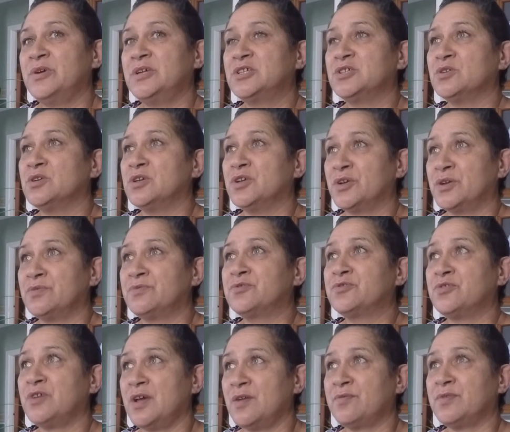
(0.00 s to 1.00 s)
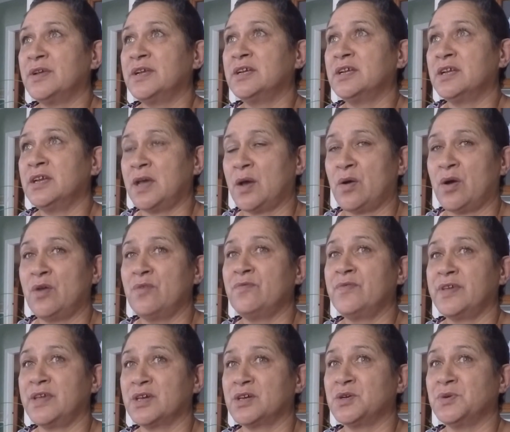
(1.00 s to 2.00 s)
We do a lot of travelling in our own
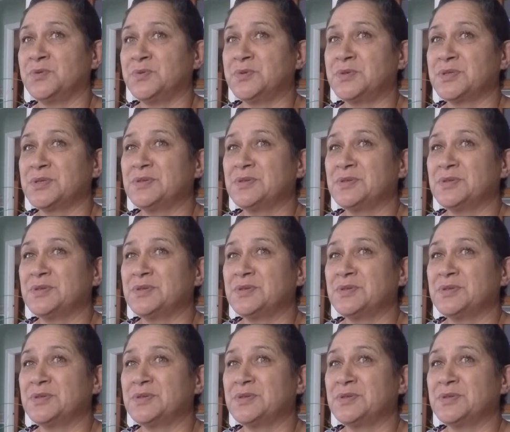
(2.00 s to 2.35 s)
vehicles.